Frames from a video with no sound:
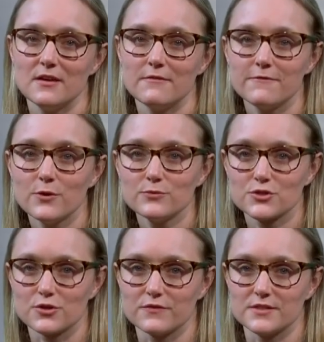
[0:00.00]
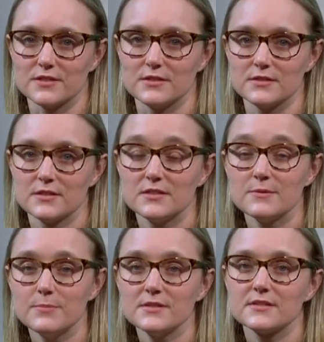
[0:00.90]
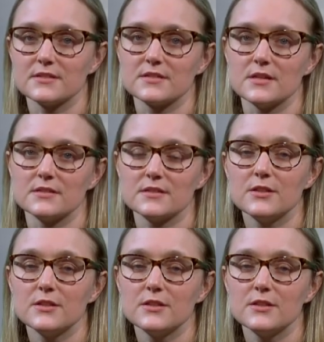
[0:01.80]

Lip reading: and phone services to businesses